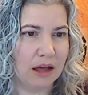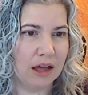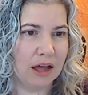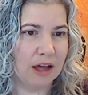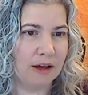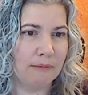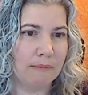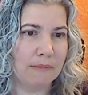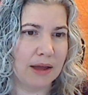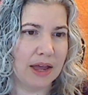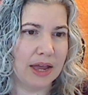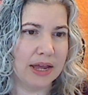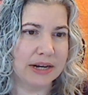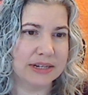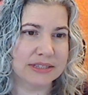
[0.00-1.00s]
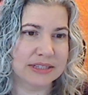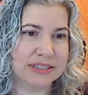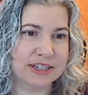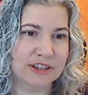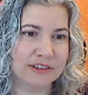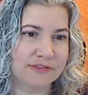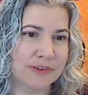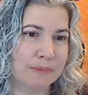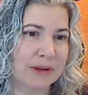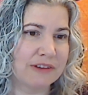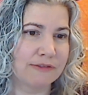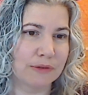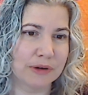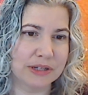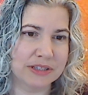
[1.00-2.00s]
And does it still fit my
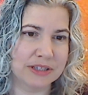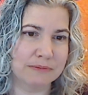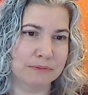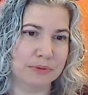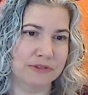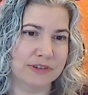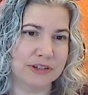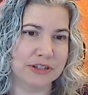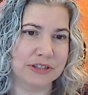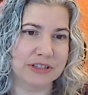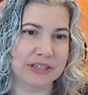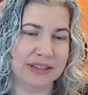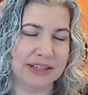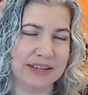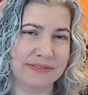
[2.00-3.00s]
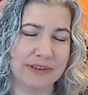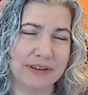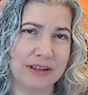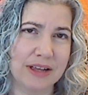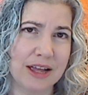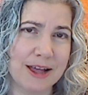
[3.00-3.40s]
voice and proficiency level?